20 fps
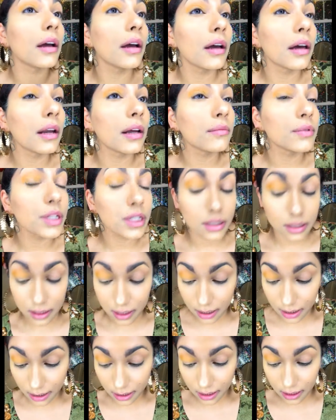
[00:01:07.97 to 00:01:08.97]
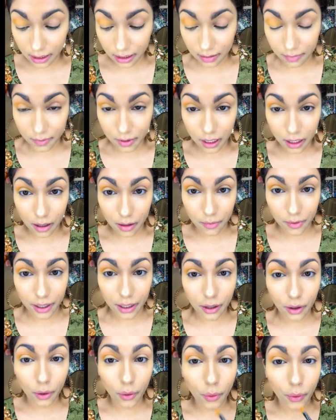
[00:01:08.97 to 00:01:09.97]
And I'm just gonna keep
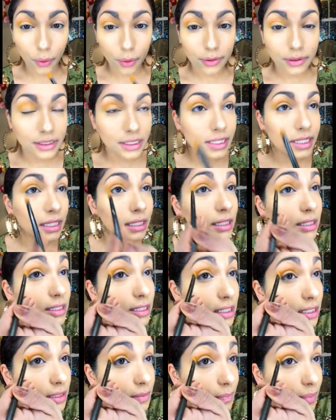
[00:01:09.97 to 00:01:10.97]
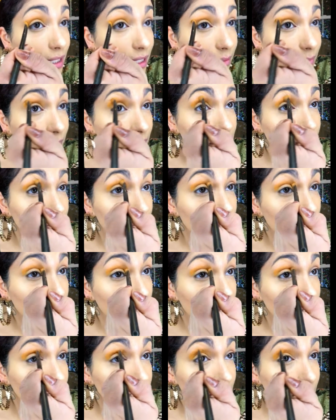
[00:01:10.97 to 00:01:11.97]
going until it's as pigmented
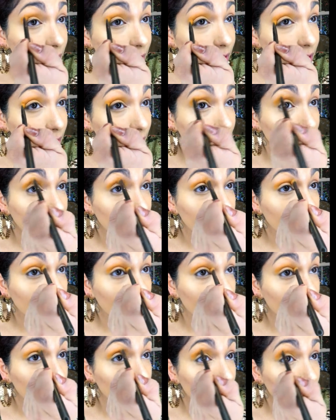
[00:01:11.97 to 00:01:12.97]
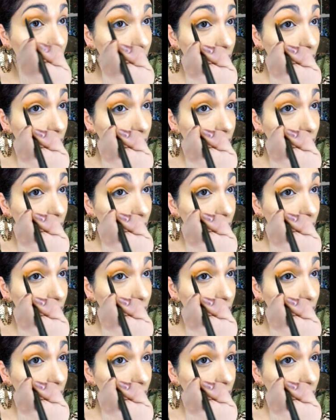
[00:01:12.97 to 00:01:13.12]
as I would like it.